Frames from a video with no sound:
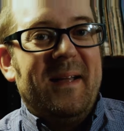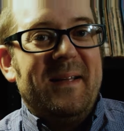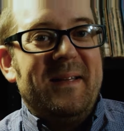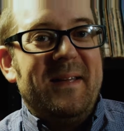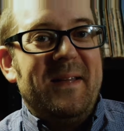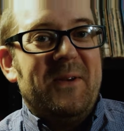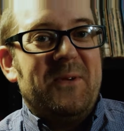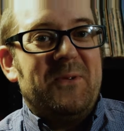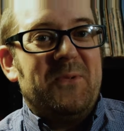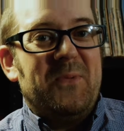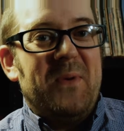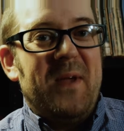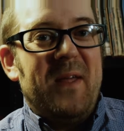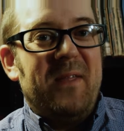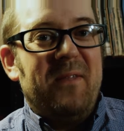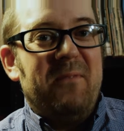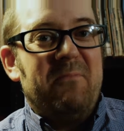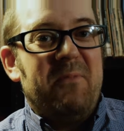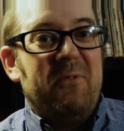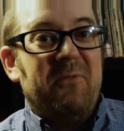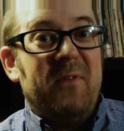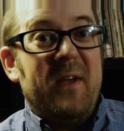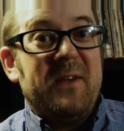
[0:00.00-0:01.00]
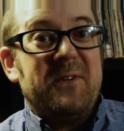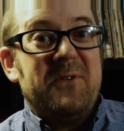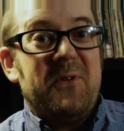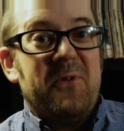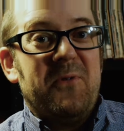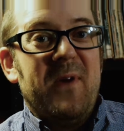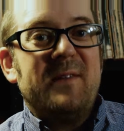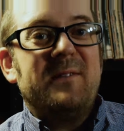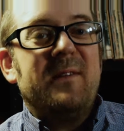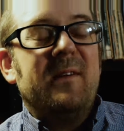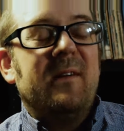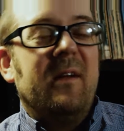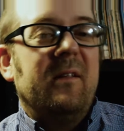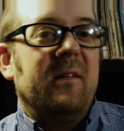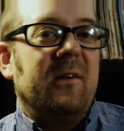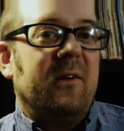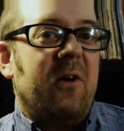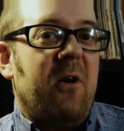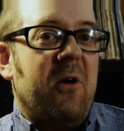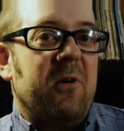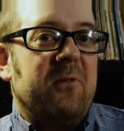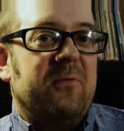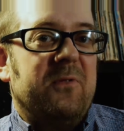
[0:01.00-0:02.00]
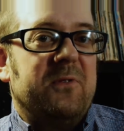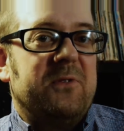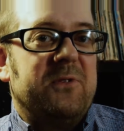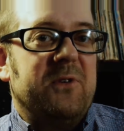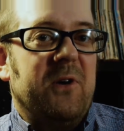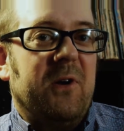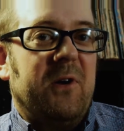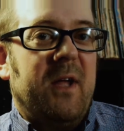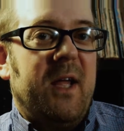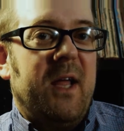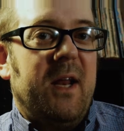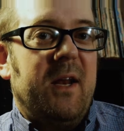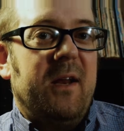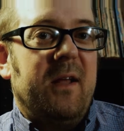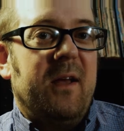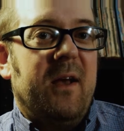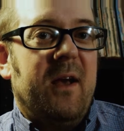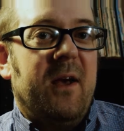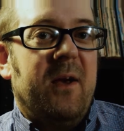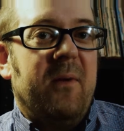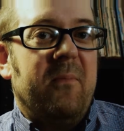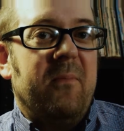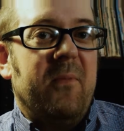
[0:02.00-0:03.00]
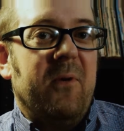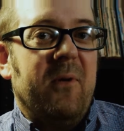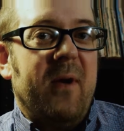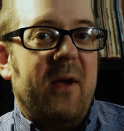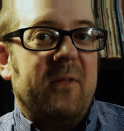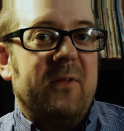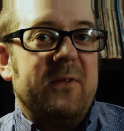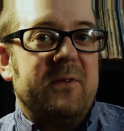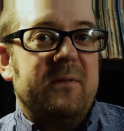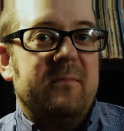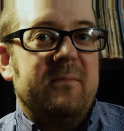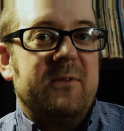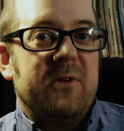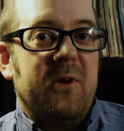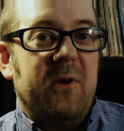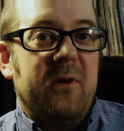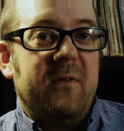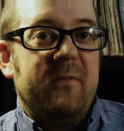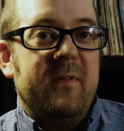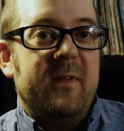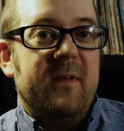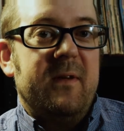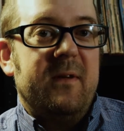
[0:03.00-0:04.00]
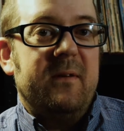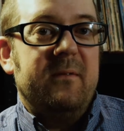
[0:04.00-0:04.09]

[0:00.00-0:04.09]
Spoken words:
deals with professional wrestling on the carnival circuit around the turn of